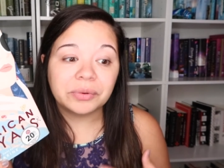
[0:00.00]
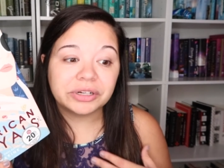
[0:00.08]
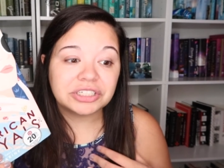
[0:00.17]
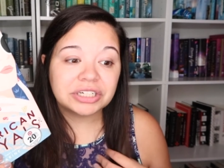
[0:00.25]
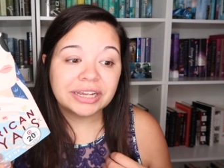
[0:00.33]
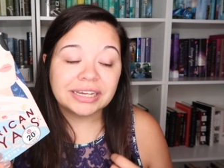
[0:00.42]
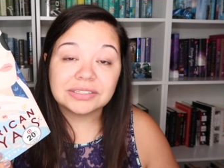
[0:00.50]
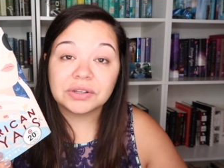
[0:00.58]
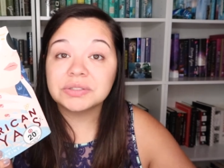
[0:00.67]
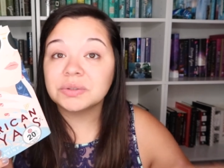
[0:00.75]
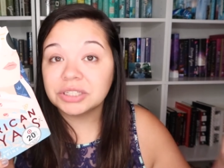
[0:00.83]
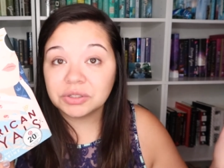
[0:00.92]
which is
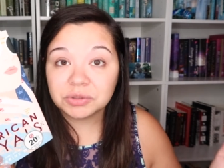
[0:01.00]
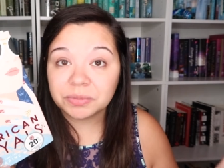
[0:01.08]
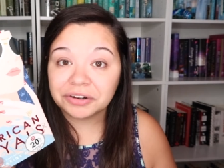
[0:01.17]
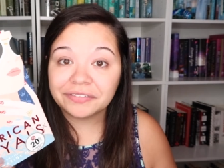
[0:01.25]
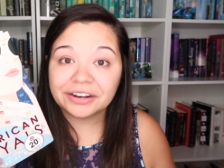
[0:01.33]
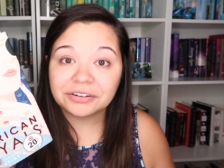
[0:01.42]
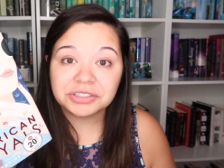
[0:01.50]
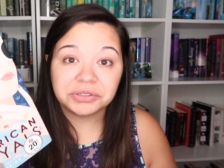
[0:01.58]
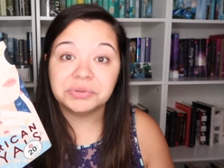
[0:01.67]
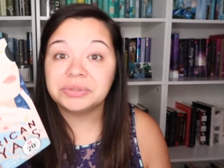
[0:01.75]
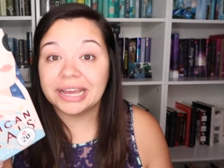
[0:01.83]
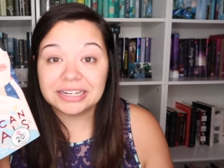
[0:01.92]
also a huge motivator
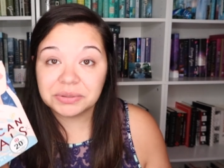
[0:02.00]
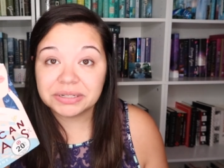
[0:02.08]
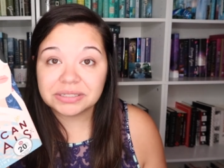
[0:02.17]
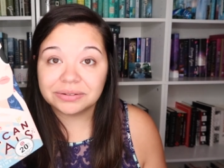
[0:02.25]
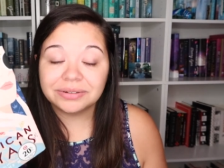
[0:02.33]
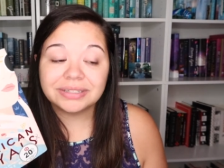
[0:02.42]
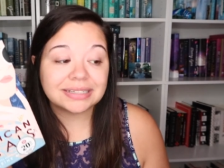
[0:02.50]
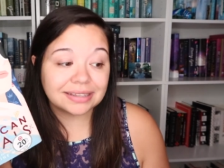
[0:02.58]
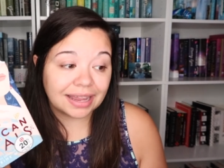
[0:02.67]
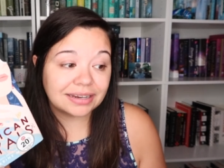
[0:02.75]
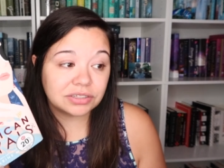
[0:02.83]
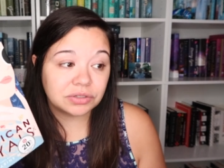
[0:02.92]
to get to it soon because I'd
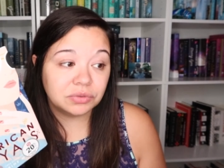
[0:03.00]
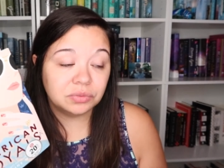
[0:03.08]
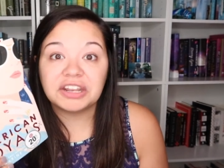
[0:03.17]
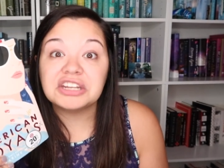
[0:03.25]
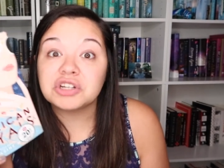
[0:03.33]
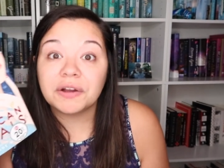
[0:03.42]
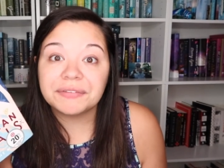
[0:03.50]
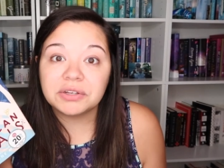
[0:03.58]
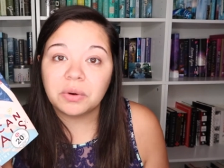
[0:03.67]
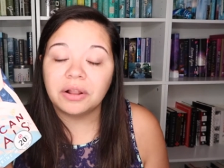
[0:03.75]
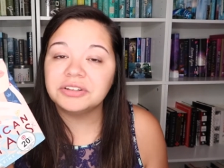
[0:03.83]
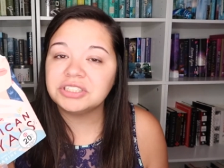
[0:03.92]
like to finish off the
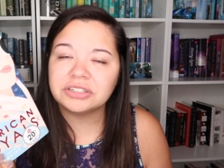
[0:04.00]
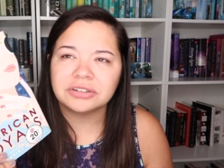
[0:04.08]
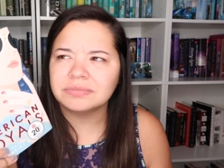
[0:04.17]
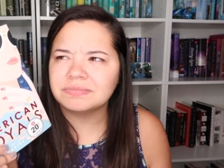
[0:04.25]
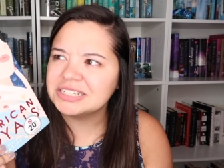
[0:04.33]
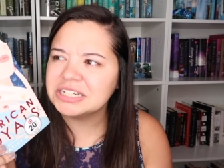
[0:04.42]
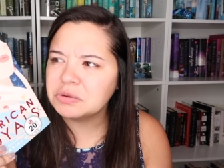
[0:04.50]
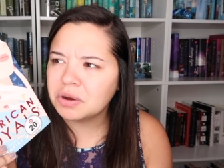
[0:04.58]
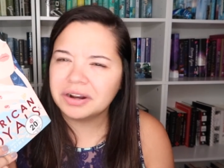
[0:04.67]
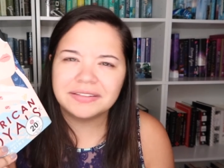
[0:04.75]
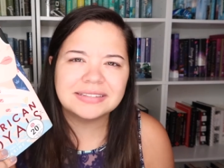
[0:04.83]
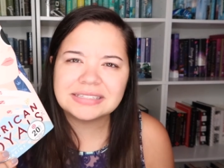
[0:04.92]
duology or continue
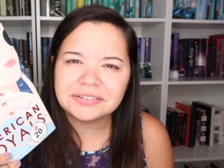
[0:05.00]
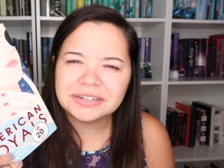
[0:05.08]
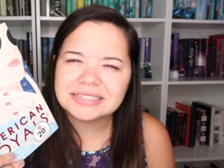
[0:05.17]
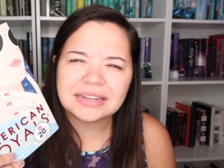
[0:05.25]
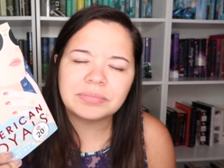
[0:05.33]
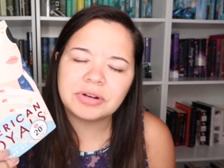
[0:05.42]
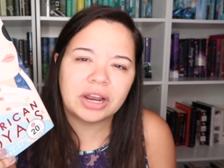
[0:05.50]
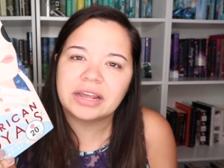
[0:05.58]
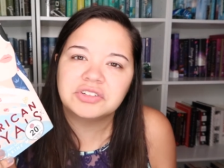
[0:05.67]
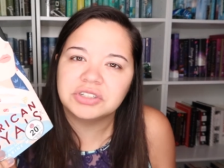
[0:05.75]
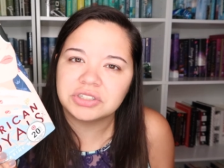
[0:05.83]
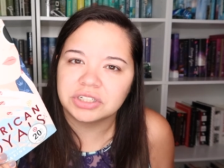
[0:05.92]
on in the series. I'm not
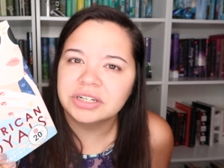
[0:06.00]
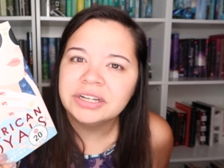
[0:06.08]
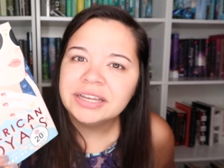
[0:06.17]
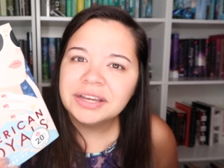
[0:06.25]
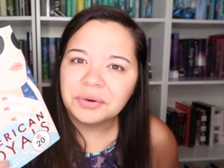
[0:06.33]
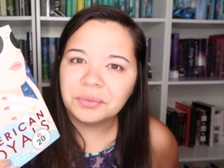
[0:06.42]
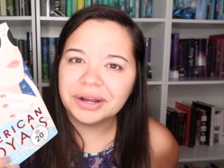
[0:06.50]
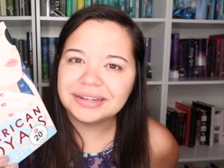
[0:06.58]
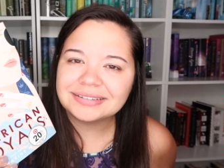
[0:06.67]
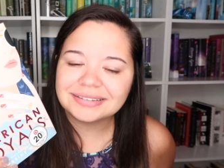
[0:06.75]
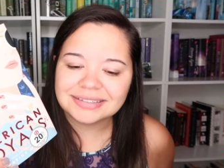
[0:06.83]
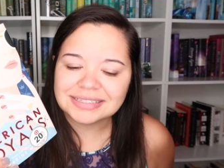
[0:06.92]
actually sure
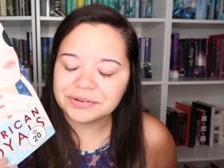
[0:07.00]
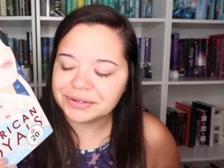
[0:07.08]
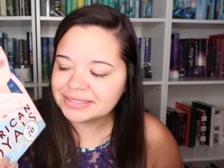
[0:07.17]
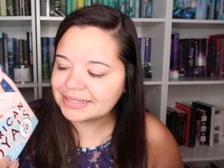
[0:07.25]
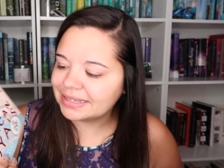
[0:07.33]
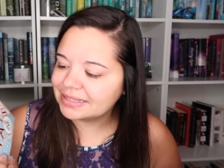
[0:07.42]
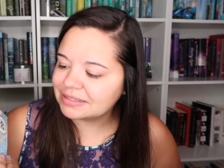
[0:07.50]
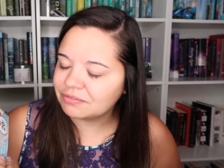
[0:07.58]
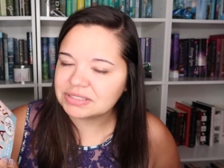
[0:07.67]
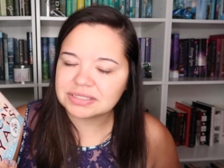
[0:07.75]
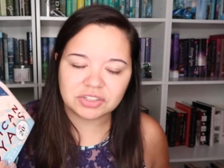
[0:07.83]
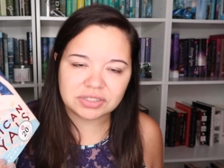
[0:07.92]
what the series is, if
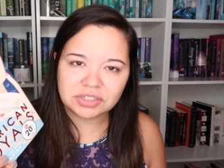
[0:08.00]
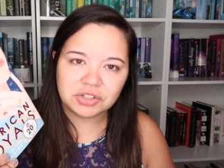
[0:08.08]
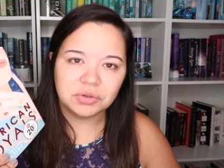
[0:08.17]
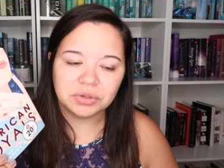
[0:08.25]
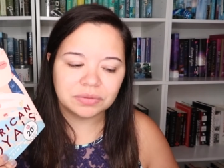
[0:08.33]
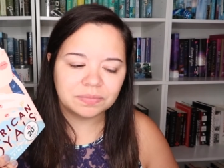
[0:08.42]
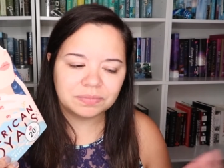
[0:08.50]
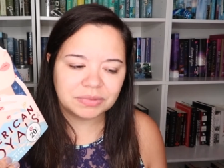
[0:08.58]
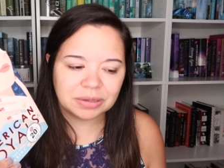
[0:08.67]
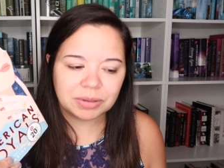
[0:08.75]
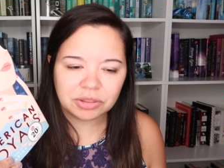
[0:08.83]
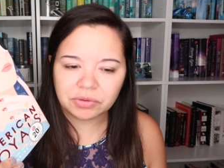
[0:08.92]
it's just 2 or
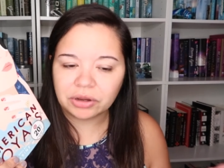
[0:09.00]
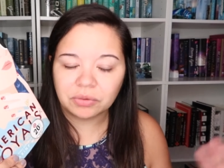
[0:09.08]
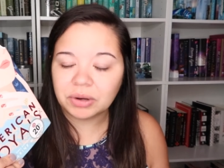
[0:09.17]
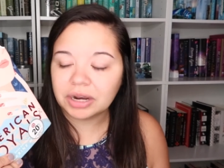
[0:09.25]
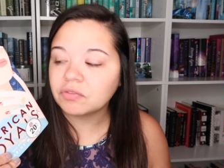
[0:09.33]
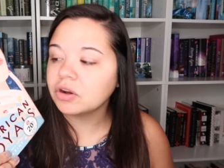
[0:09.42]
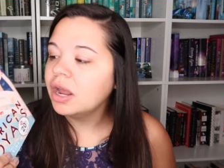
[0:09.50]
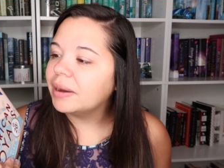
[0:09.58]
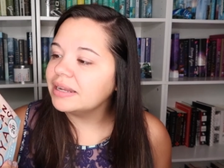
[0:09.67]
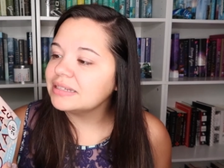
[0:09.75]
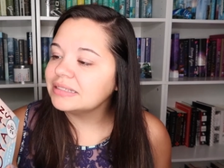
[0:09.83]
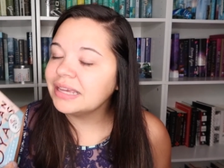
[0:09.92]
gonna be 3 or whatever.
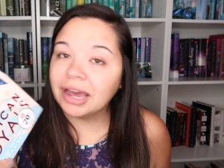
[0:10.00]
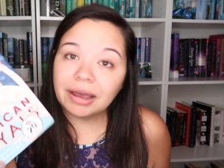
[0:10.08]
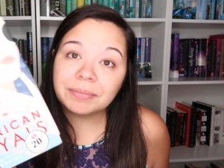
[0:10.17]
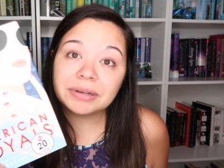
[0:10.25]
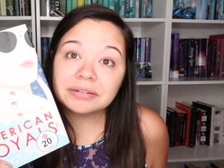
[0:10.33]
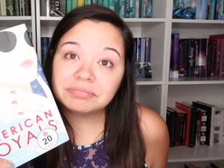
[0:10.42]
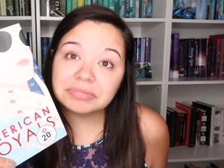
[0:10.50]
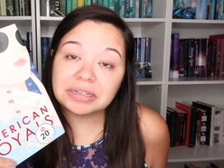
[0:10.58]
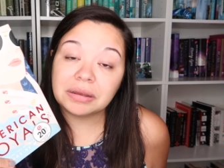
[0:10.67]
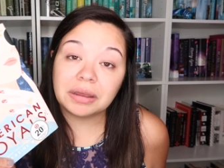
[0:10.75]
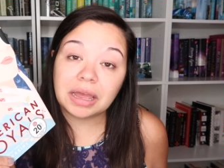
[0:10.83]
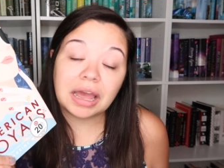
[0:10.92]
But yeah, I'm
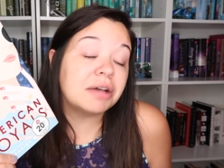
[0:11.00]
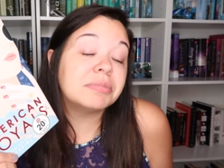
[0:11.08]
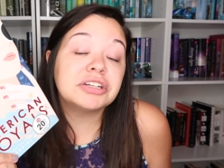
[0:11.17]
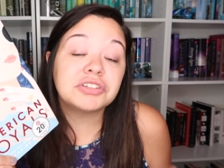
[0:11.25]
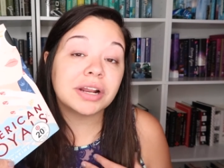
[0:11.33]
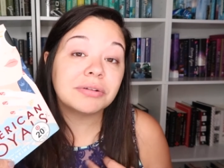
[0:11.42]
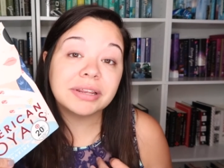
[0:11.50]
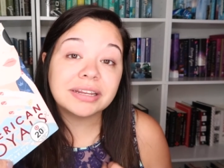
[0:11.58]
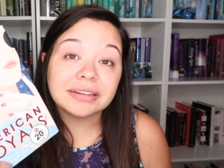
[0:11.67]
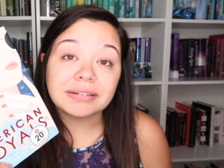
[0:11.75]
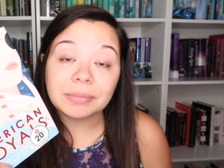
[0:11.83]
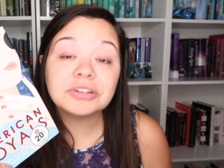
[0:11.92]
gonna try to read
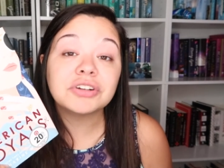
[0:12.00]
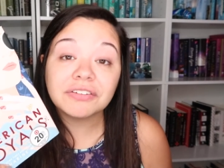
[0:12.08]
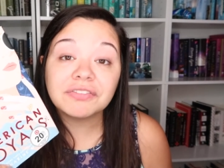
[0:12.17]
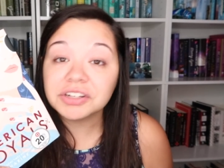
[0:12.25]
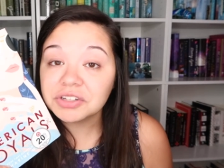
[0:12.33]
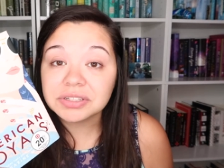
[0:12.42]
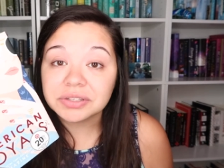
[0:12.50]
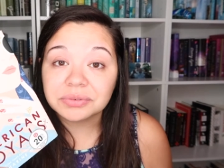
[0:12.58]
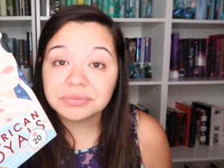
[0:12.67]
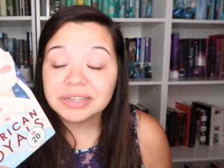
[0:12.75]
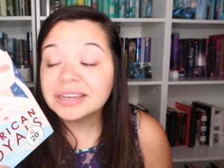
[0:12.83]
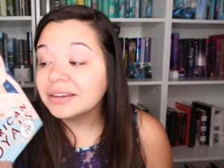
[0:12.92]
it. I'm gonna try to finish it
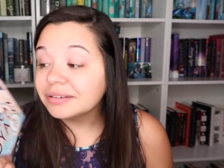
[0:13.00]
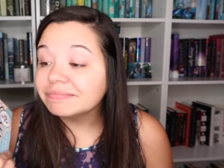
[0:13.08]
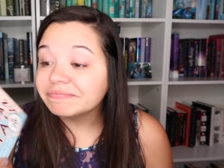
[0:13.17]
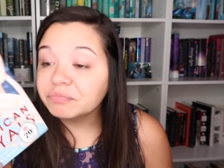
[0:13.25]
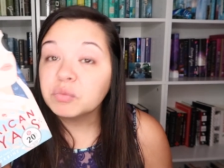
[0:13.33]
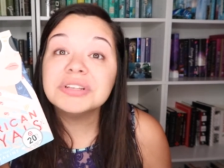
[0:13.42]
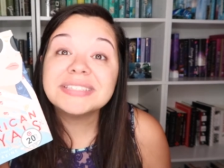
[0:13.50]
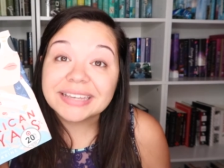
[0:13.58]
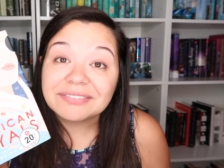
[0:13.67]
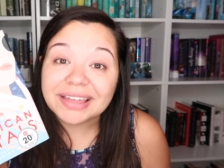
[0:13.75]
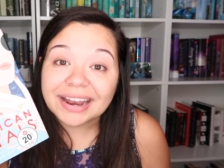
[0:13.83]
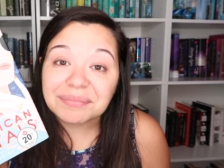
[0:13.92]
soon. We'll see if that